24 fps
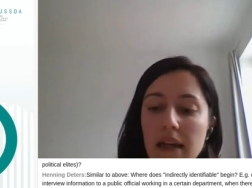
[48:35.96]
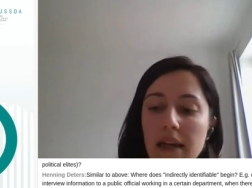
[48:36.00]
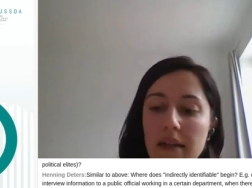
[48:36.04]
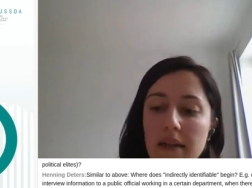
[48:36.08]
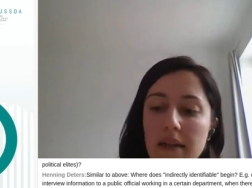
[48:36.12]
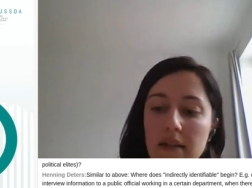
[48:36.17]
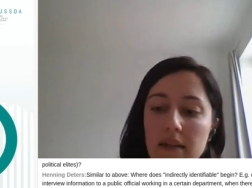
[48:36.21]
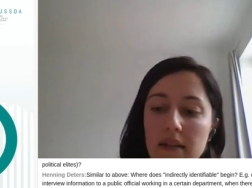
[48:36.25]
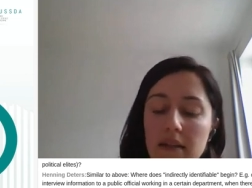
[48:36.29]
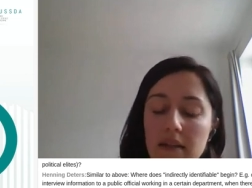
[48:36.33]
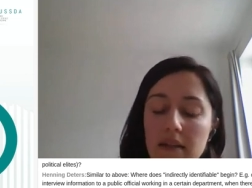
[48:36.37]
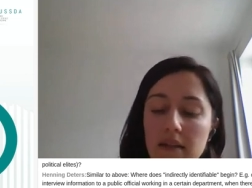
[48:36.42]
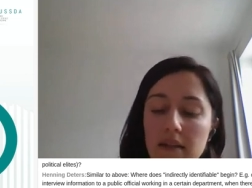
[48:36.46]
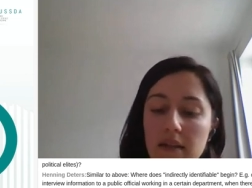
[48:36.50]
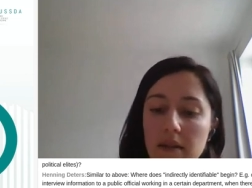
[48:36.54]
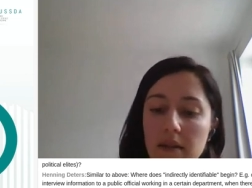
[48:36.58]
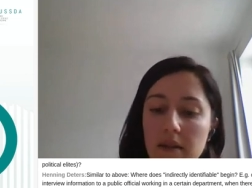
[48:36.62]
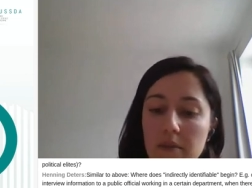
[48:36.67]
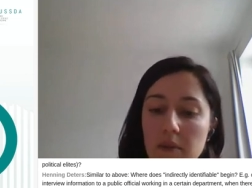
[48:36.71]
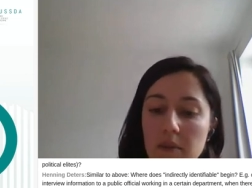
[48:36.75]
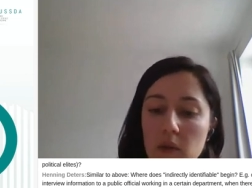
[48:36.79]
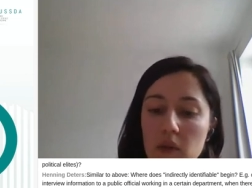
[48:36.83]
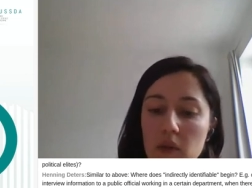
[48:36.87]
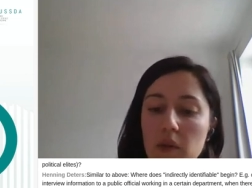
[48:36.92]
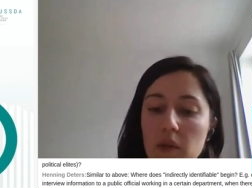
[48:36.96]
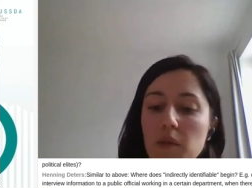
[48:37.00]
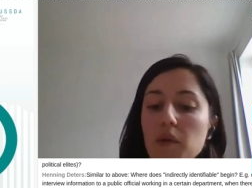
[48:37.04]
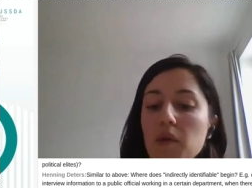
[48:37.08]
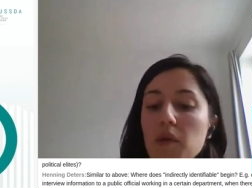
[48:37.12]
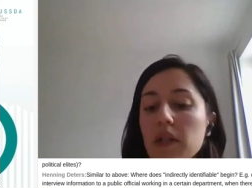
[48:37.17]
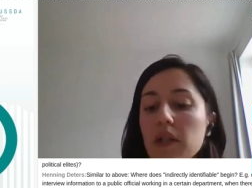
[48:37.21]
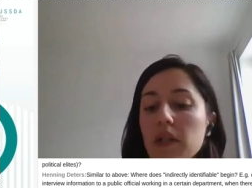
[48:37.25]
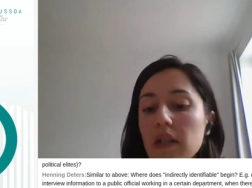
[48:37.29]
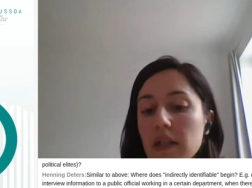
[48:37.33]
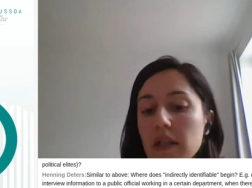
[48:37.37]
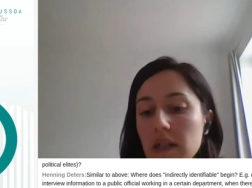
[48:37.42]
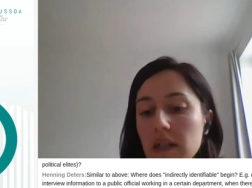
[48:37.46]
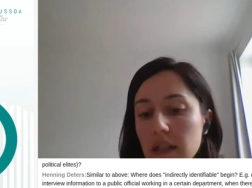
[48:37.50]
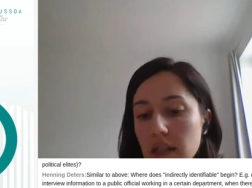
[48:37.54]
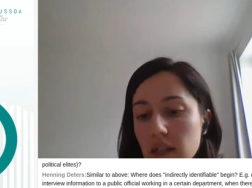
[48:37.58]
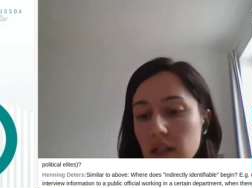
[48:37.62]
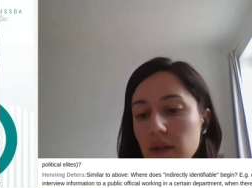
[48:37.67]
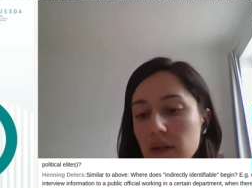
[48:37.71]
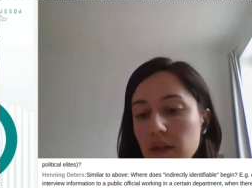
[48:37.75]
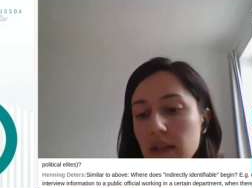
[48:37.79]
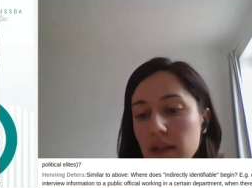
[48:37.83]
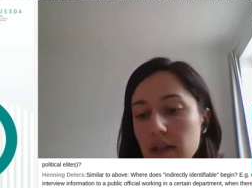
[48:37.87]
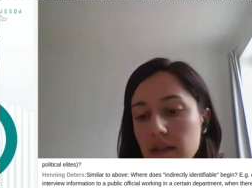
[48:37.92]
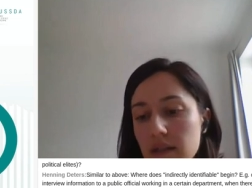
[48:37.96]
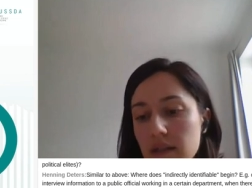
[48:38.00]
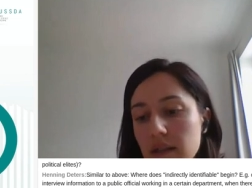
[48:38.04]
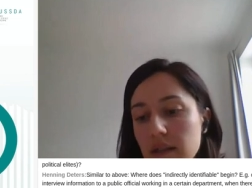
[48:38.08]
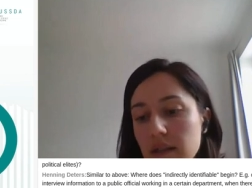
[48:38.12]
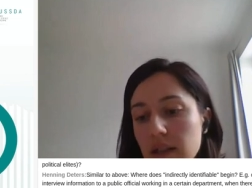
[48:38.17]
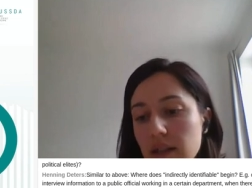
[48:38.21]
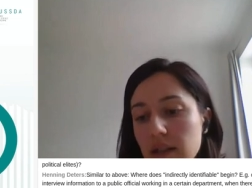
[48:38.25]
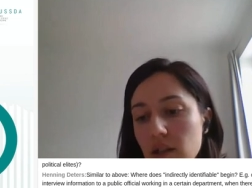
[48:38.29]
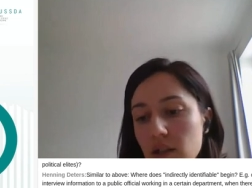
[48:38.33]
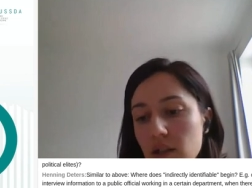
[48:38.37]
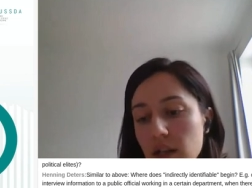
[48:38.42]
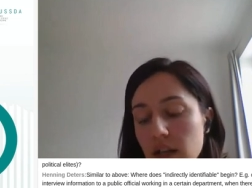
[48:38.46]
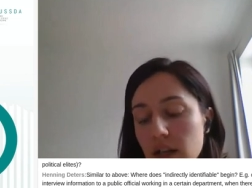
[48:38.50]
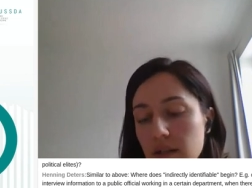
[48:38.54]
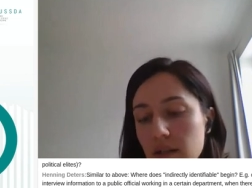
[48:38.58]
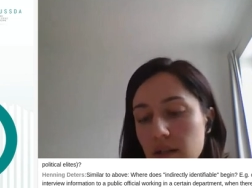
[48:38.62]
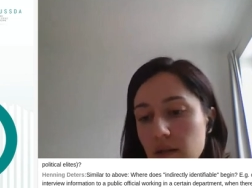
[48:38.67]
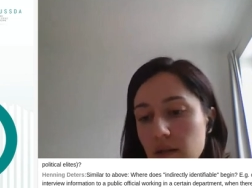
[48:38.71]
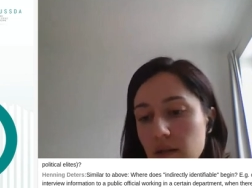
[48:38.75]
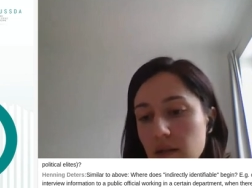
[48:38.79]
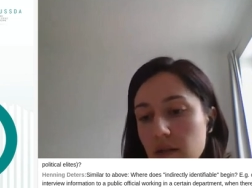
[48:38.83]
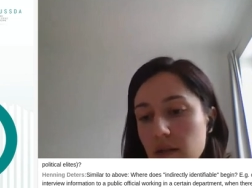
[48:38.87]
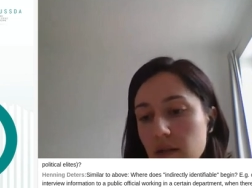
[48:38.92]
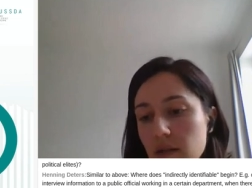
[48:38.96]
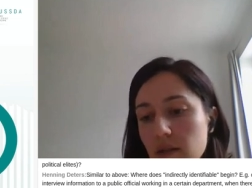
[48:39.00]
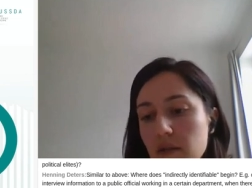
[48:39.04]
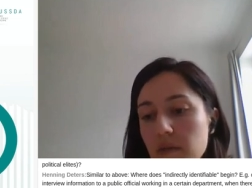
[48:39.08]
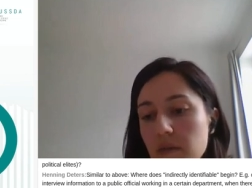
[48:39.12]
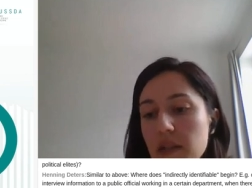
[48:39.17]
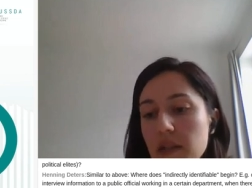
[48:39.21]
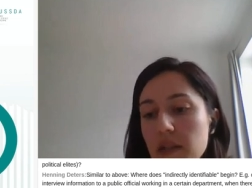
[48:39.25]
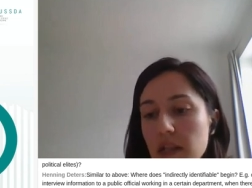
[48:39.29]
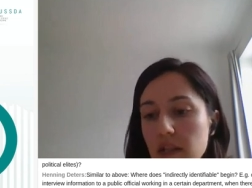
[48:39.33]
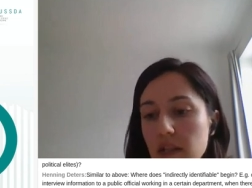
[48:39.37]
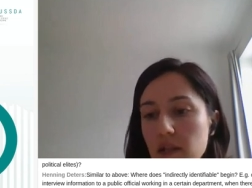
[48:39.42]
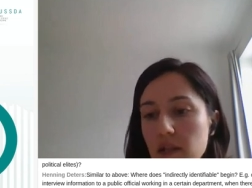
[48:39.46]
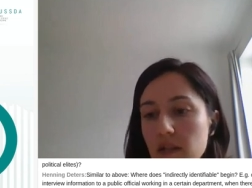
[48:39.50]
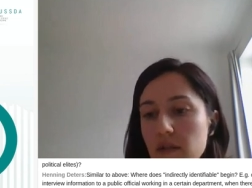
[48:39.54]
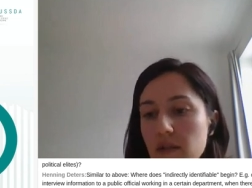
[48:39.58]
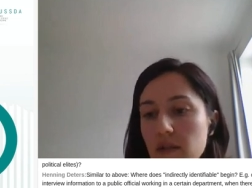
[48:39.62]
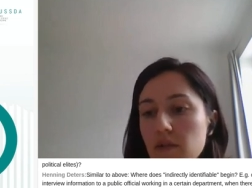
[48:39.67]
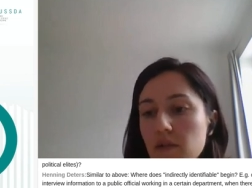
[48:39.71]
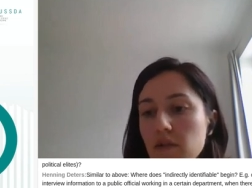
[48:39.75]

And most important here is the data checks on pseudonymization.